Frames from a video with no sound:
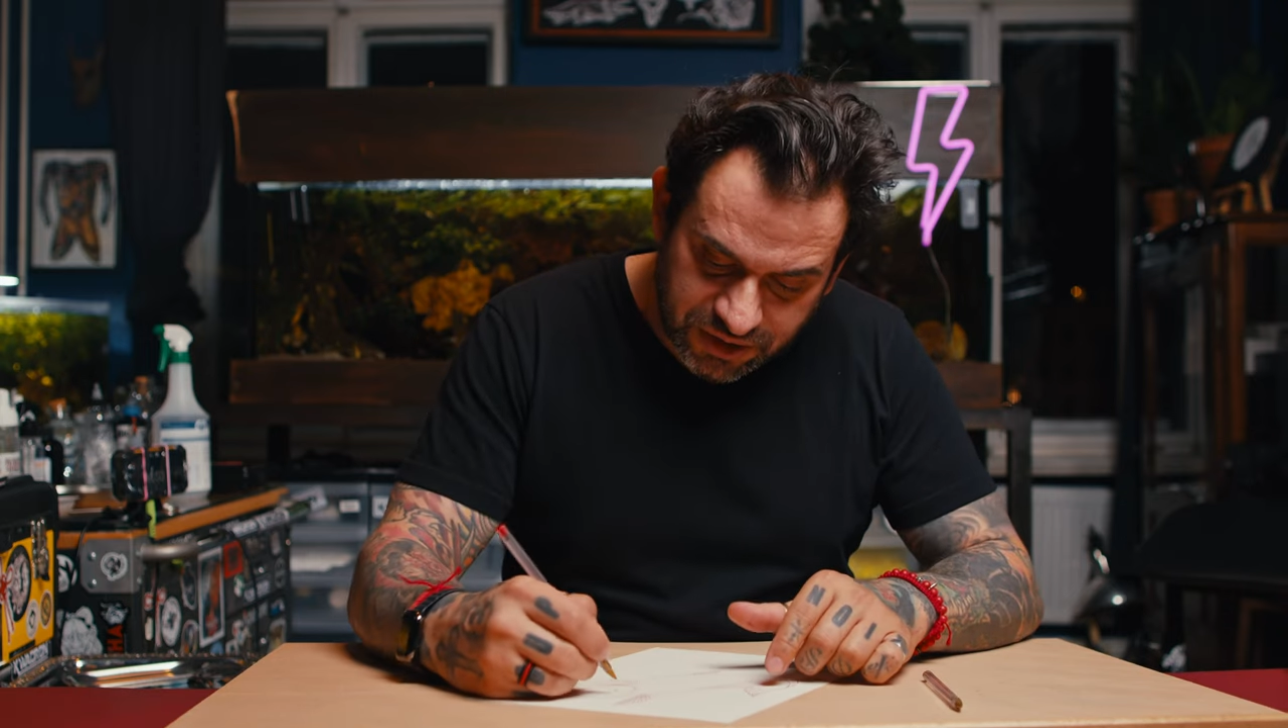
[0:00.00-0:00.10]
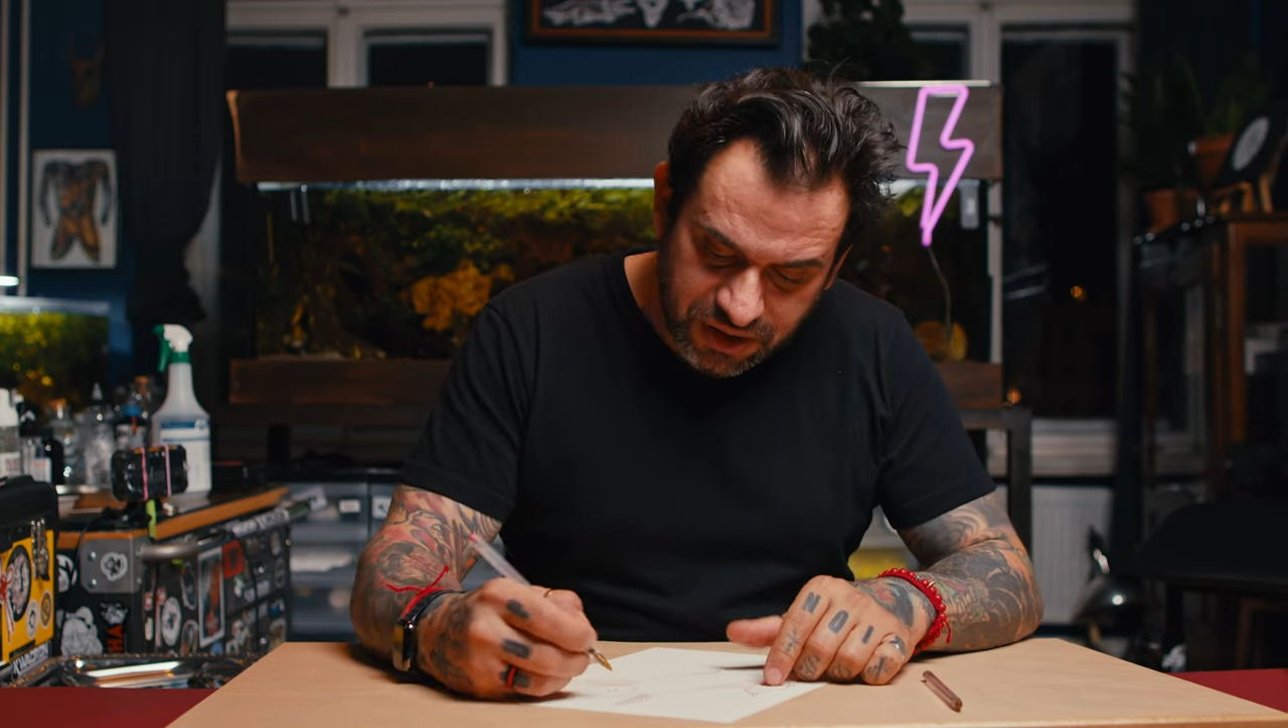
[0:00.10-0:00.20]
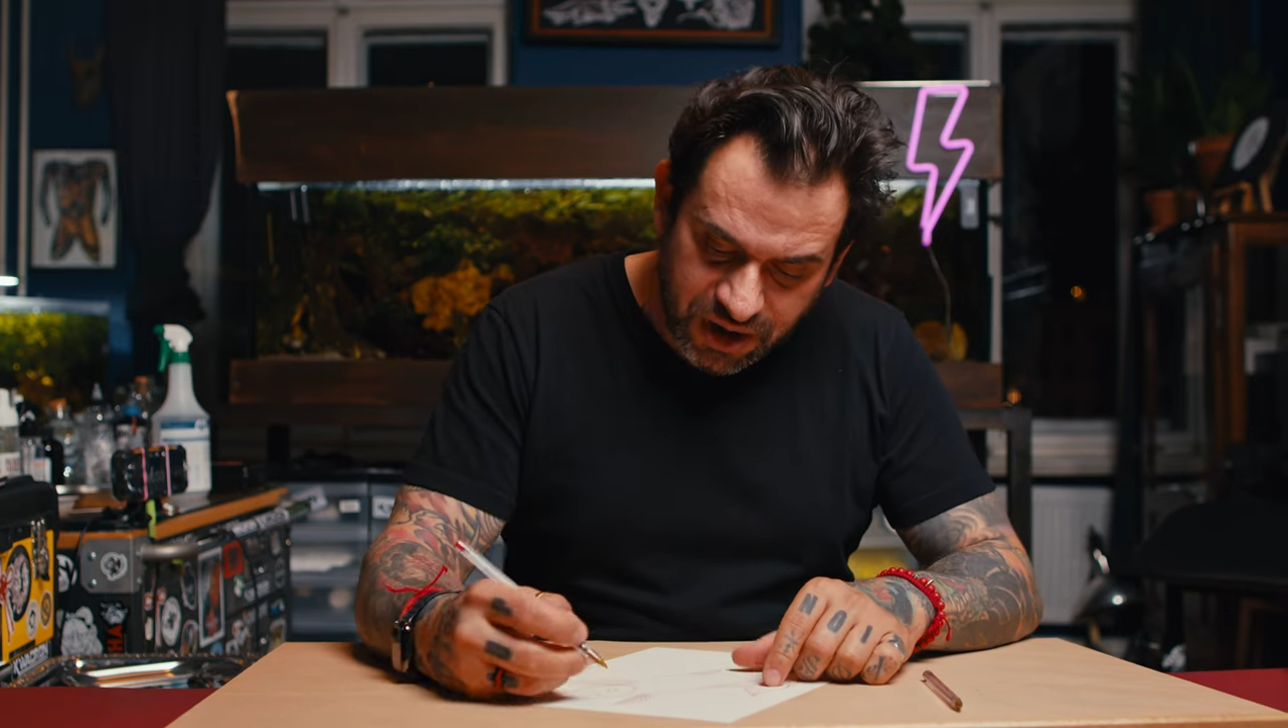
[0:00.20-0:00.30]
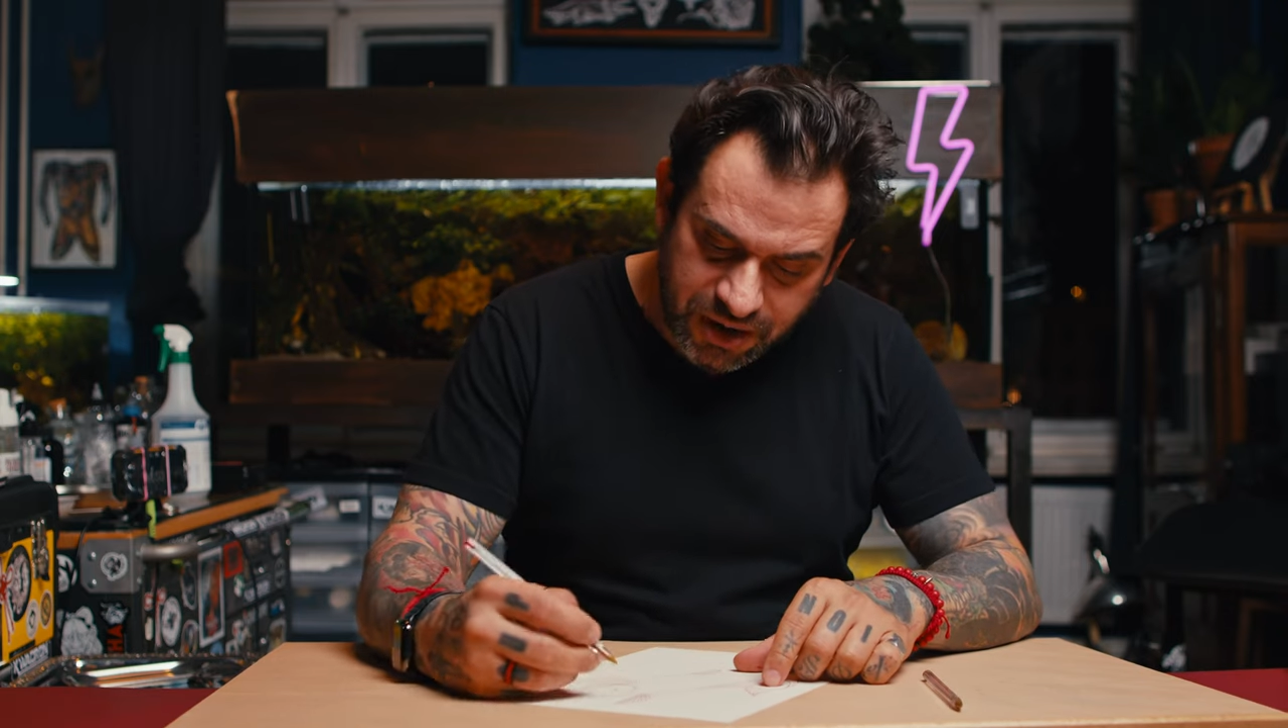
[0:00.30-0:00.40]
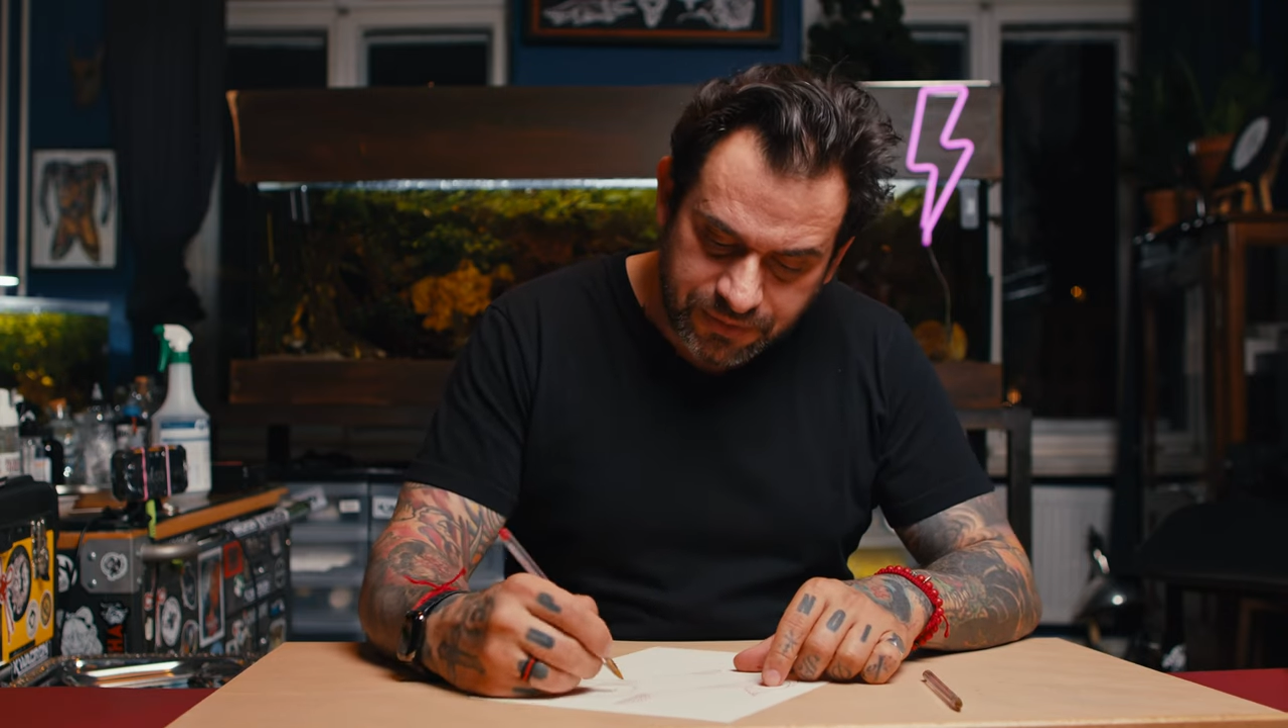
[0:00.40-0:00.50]
the
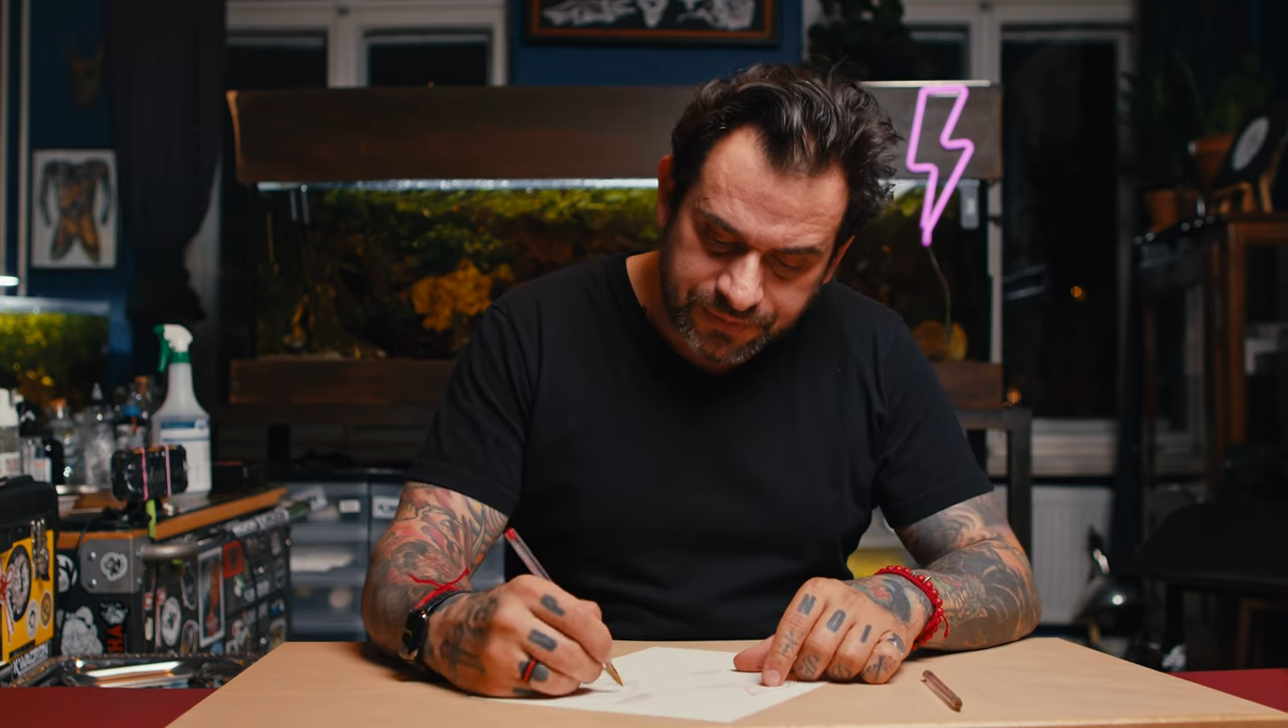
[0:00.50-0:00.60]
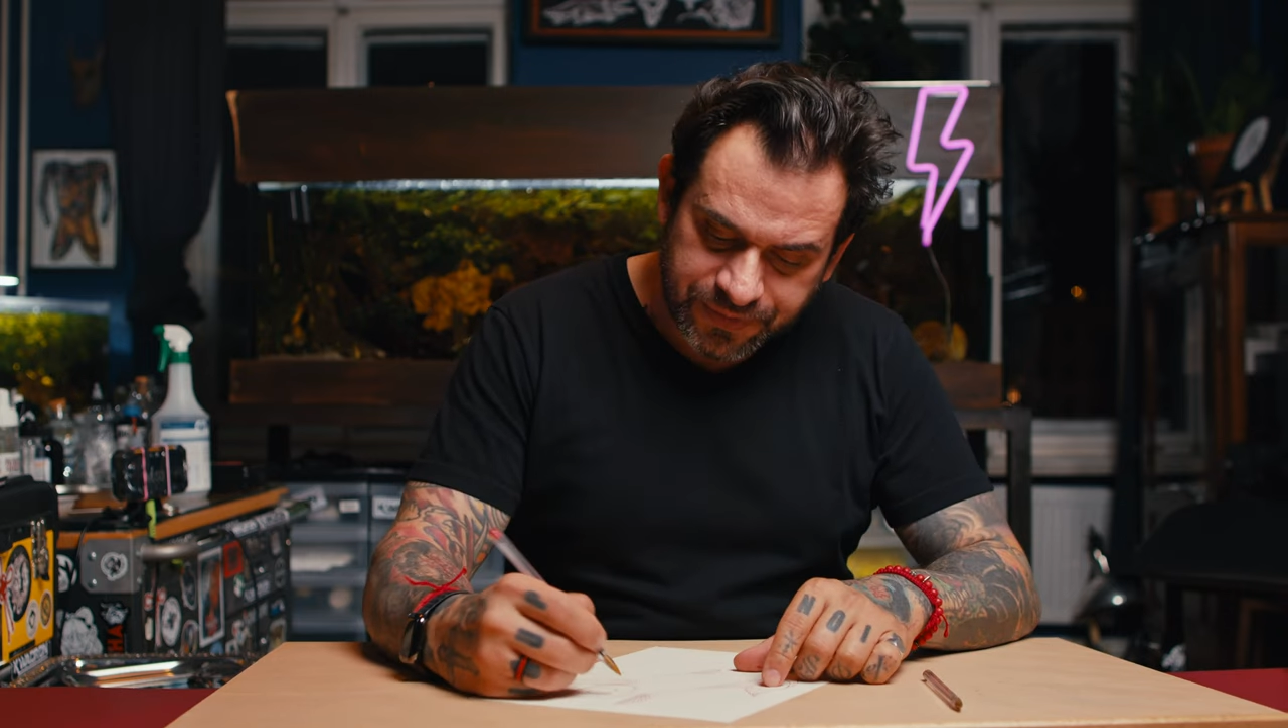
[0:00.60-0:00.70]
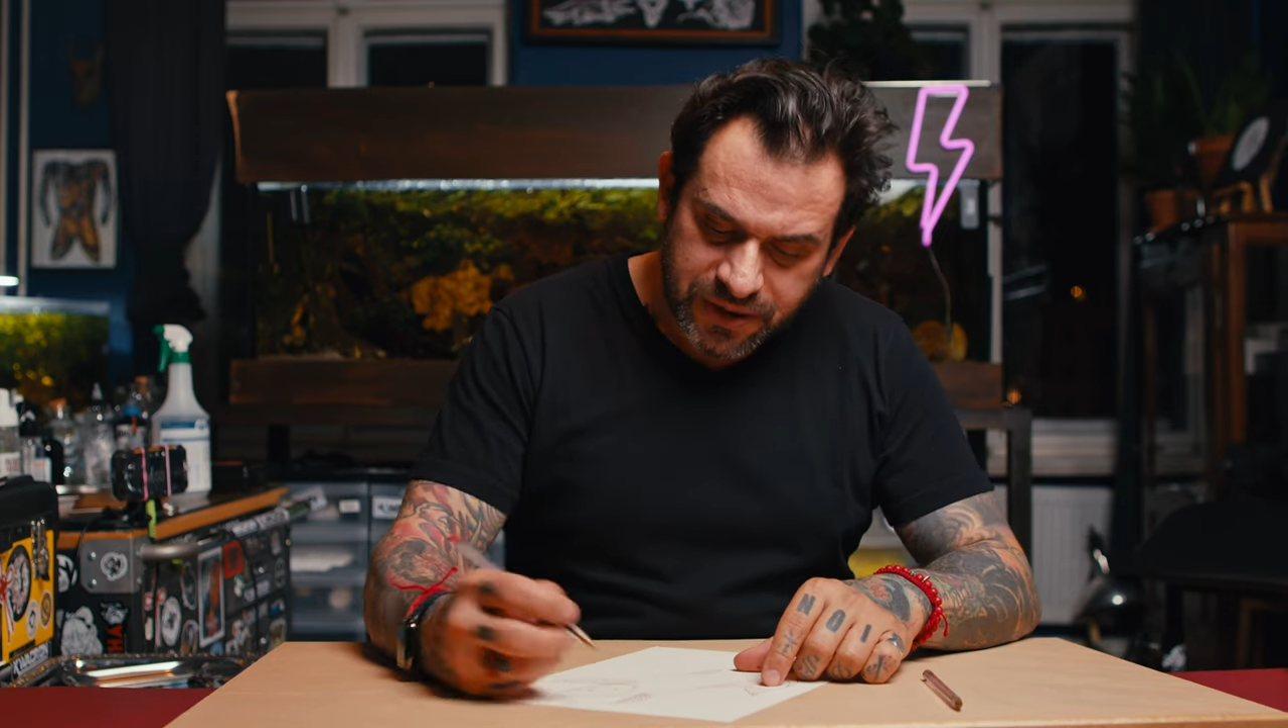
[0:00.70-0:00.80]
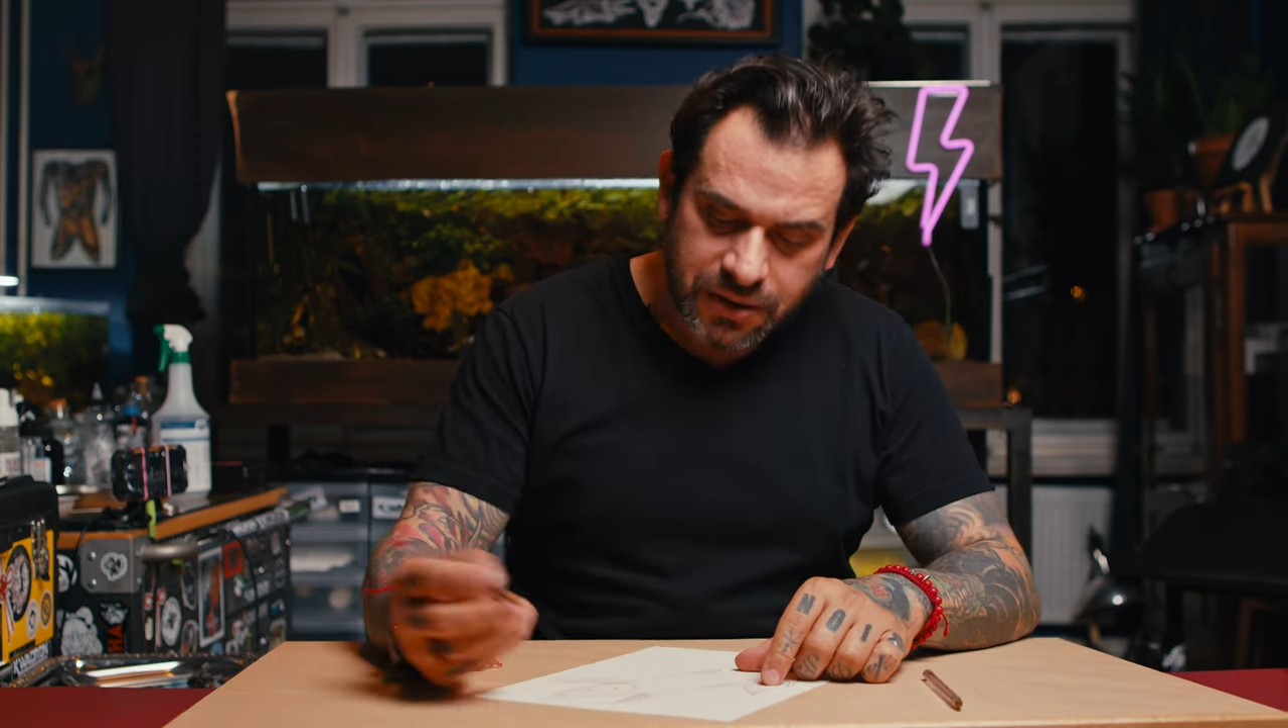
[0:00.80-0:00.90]
time.